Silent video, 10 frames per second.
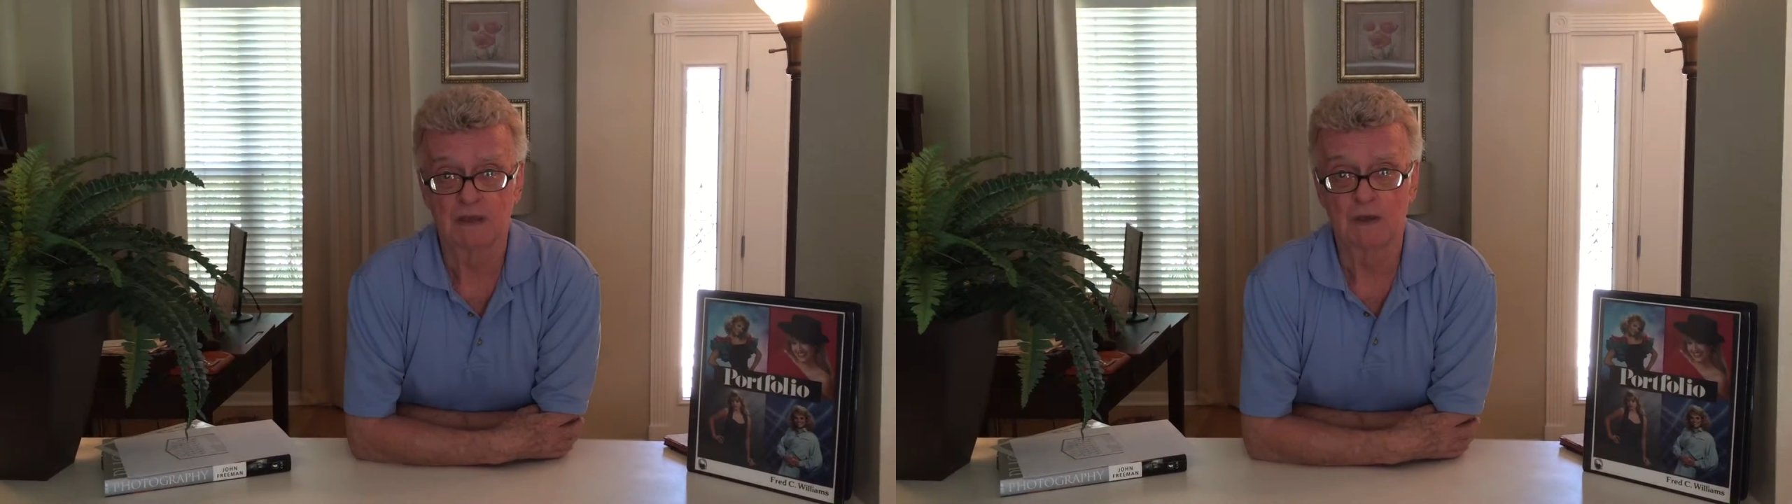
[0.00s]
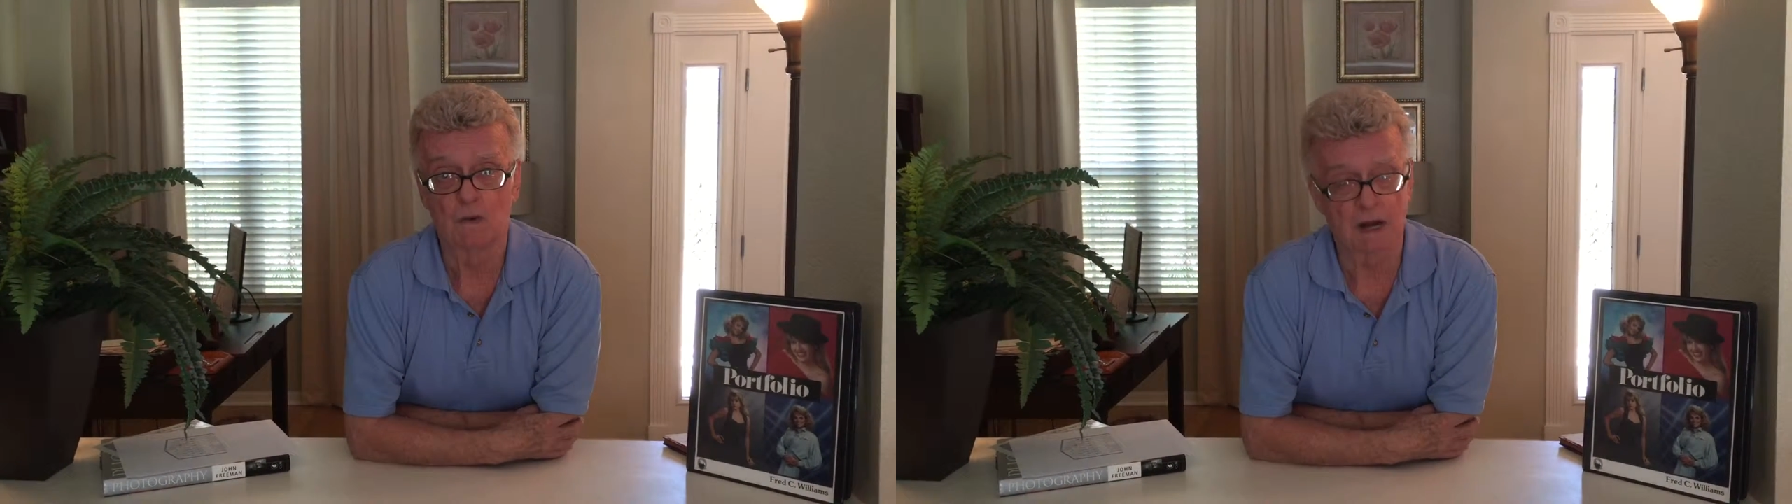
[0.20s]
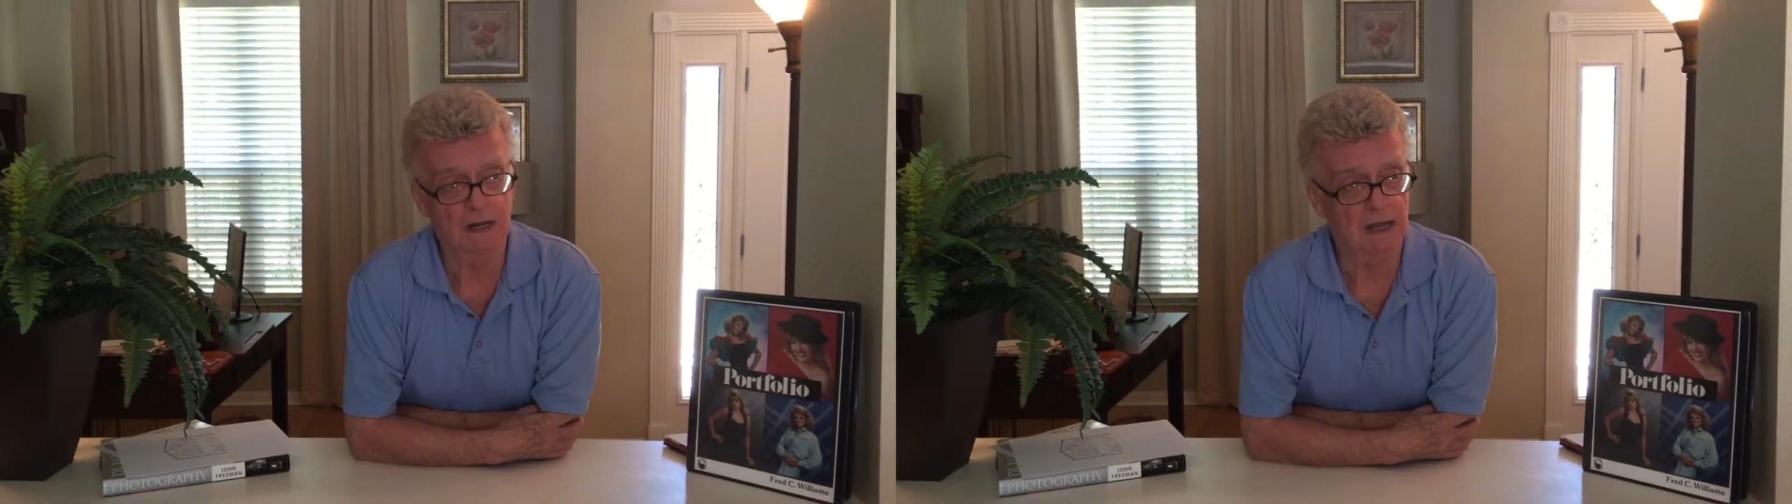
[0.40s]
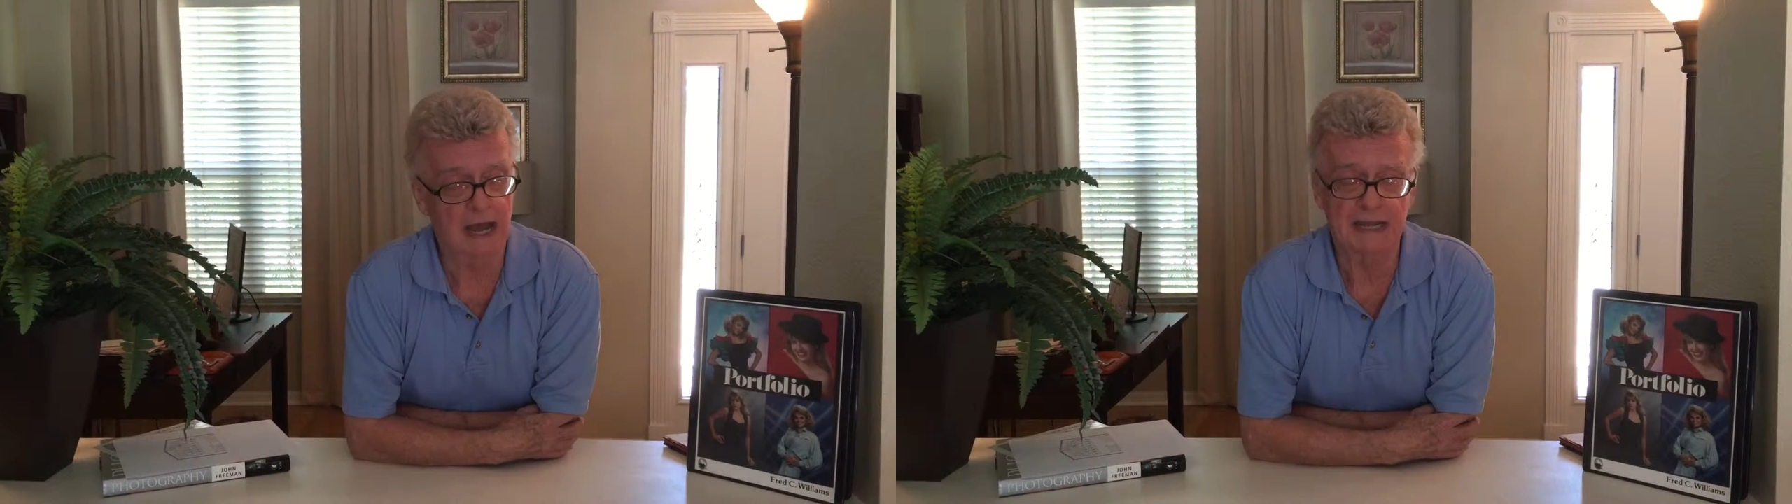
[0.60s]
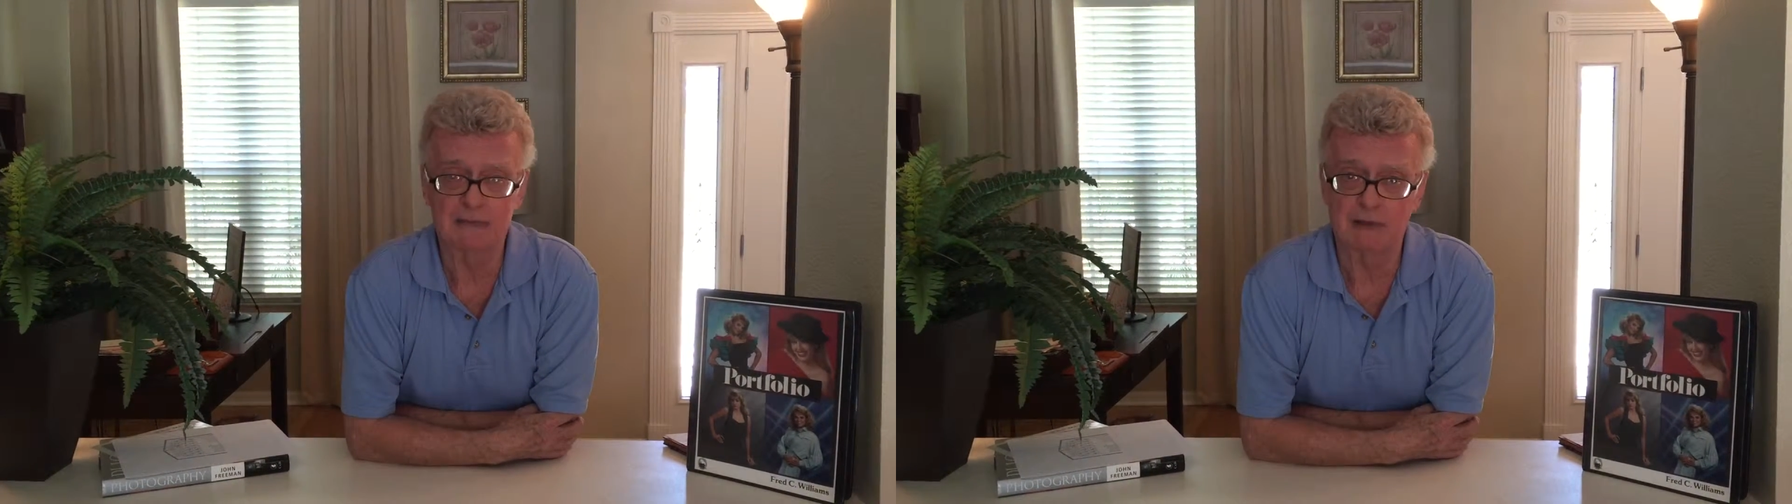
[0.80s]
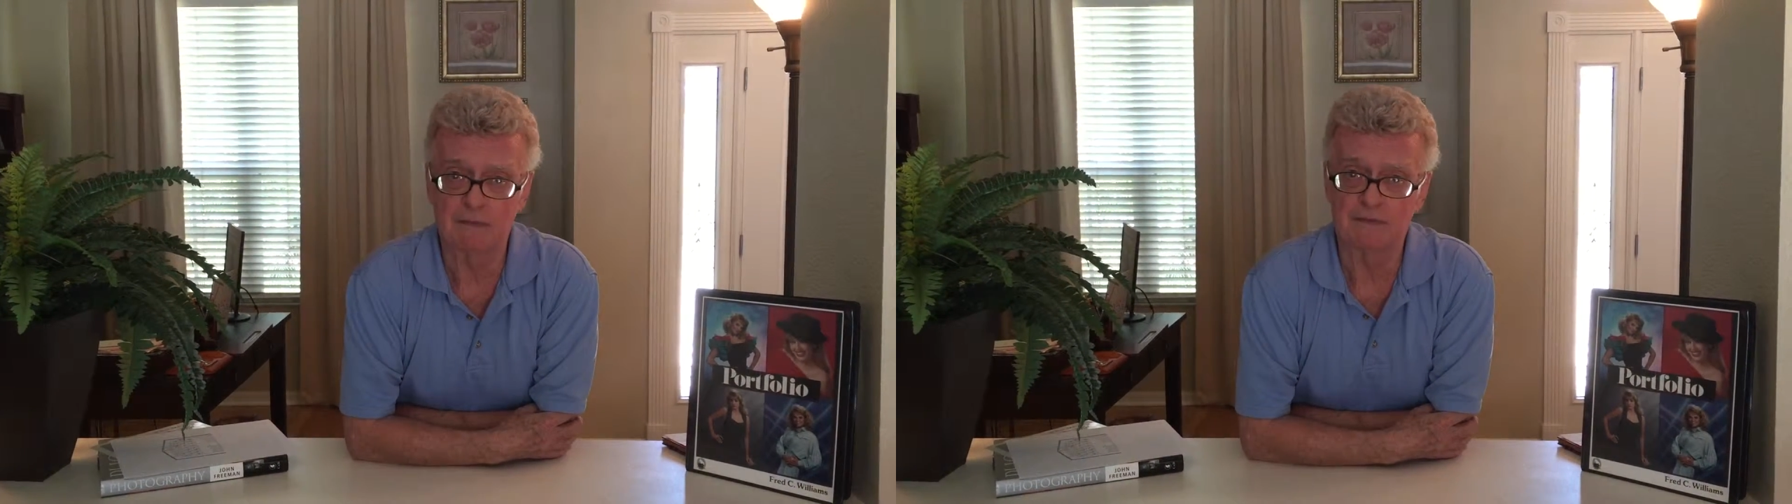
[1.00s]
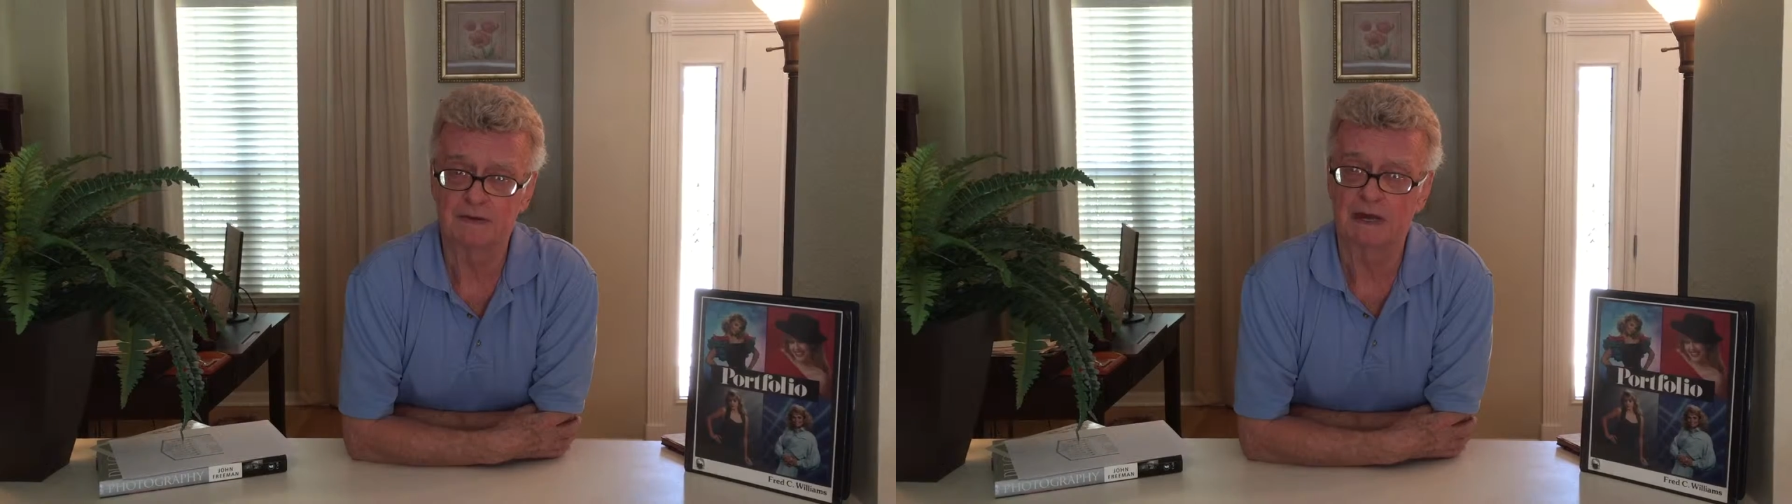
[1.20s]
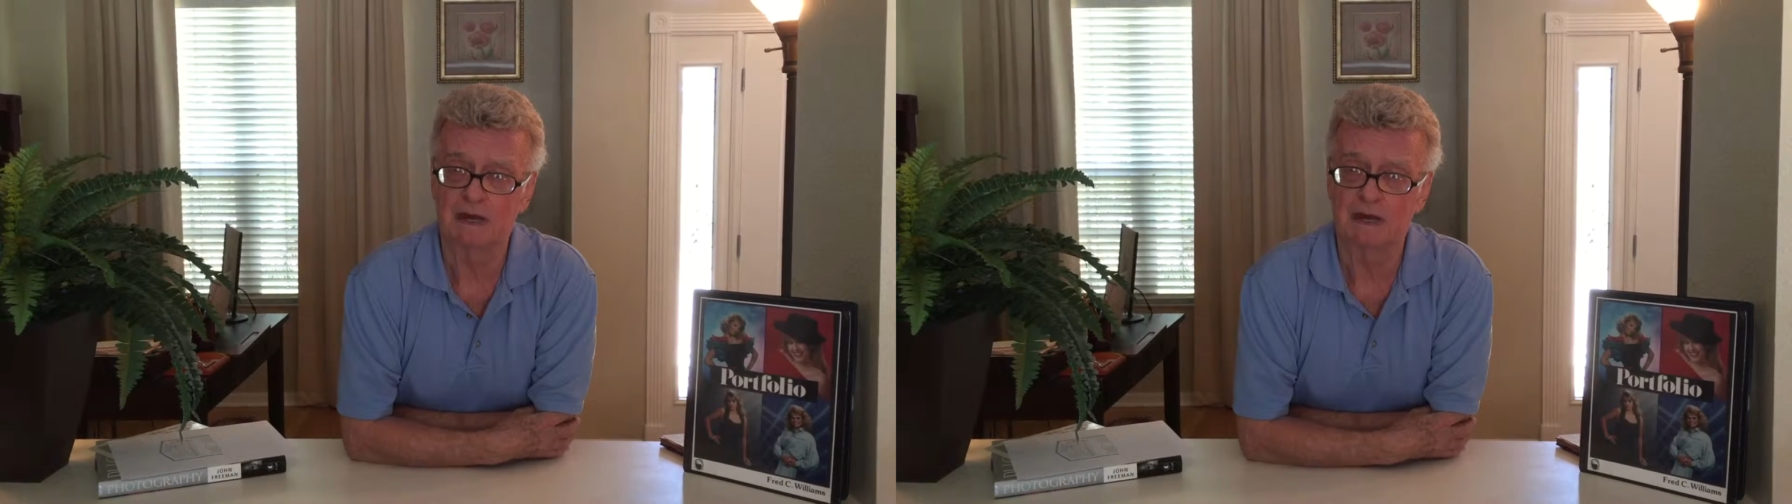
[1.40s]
you want to line them up